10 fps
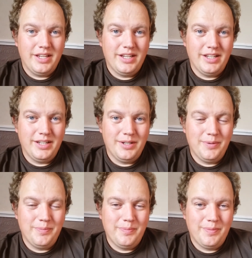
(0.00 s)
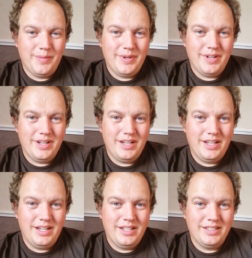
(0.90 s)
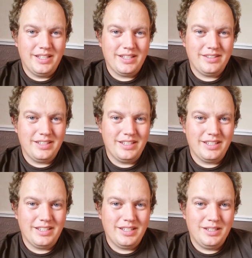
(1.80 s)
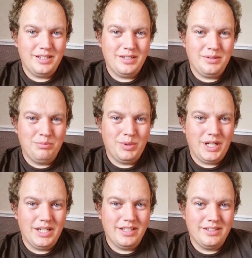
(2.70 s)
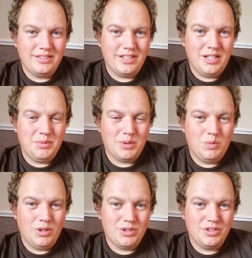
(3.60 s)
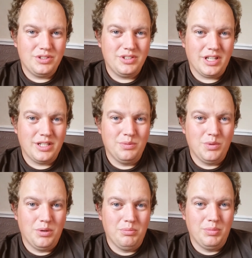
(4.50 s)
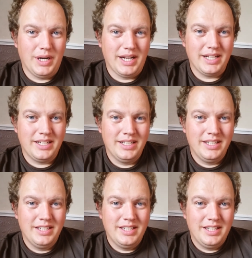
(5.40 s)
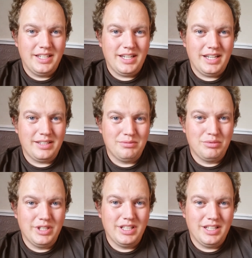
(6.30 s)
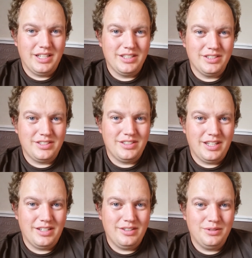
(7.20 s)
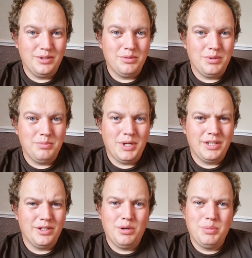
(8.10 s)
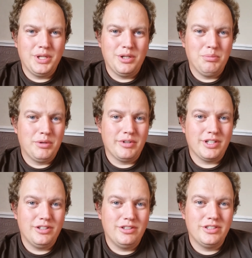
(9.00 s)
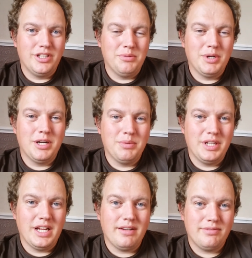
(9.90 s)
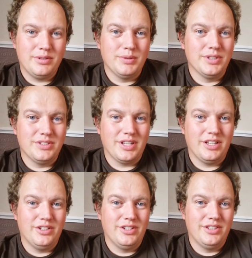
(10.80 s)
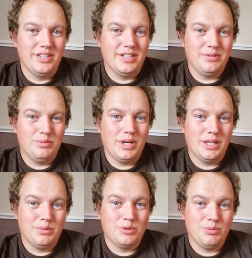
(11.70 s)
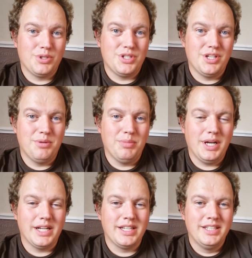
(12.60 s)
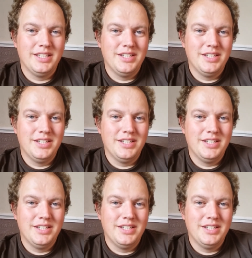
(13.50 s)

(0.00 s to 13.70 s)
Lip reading: And then I think by the time I'd watched the second one back, I'd realised that, oh, it might not have been on my recording, it might have been afterwards I heard it while I was watching it back.